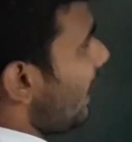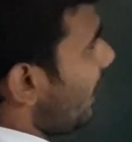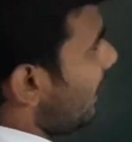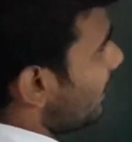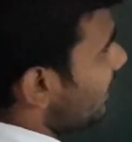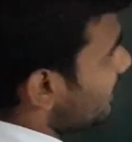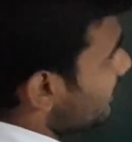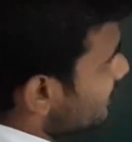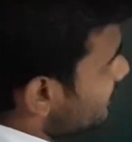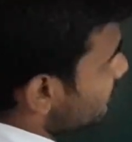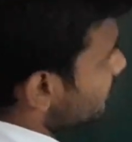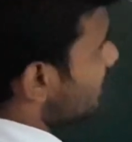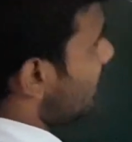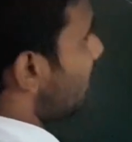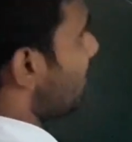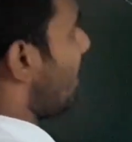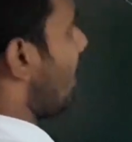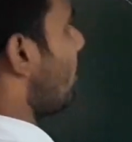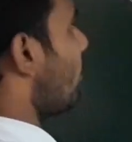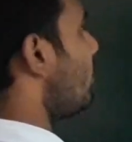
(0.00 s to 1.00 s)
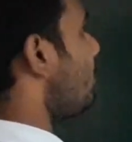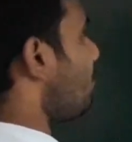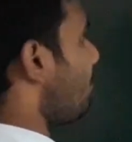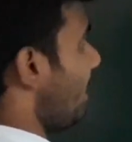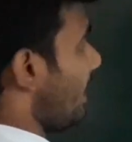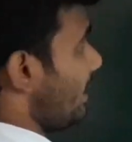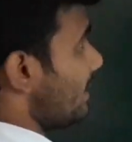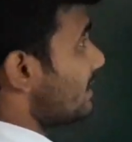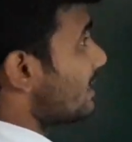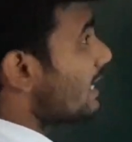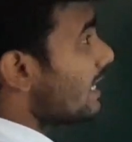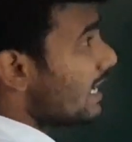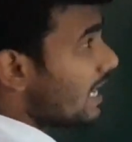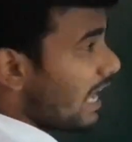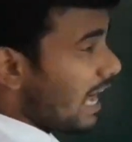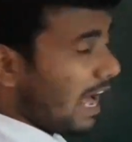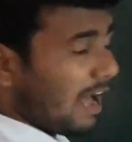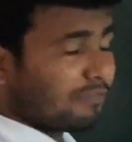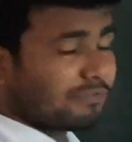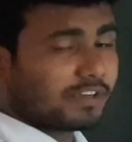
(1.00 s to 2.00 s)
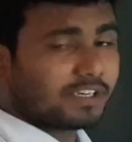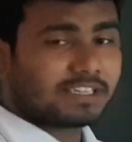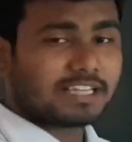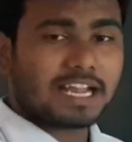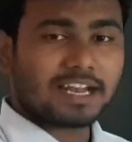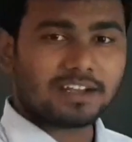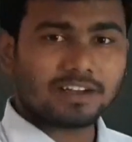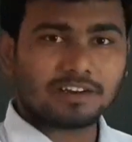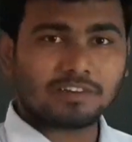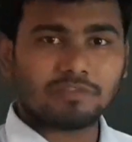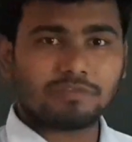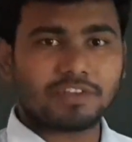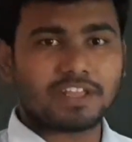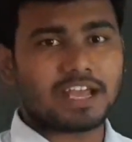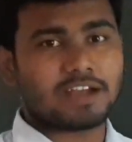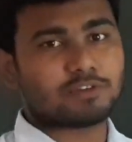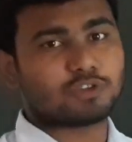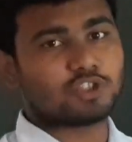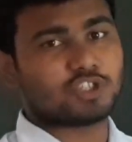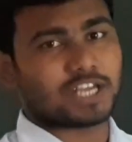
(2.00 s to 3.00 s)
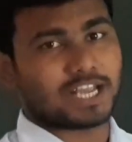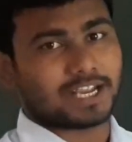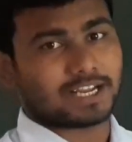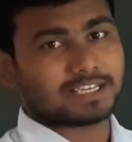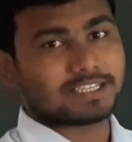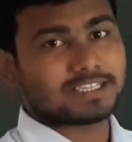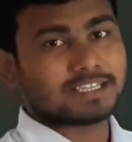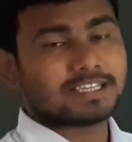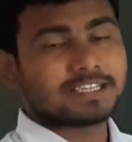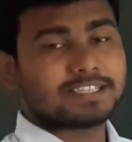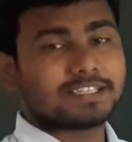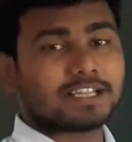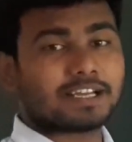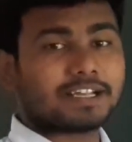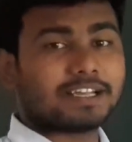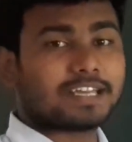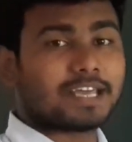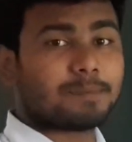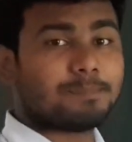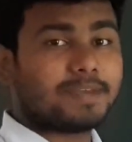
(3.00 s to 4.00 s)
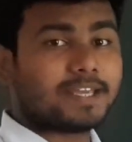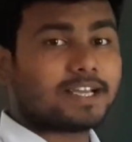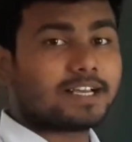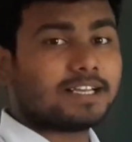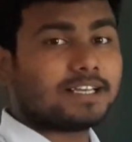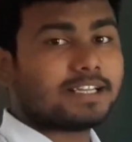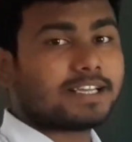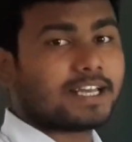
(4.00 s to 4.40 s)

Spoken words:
and understood about base. After that we have checked the chemical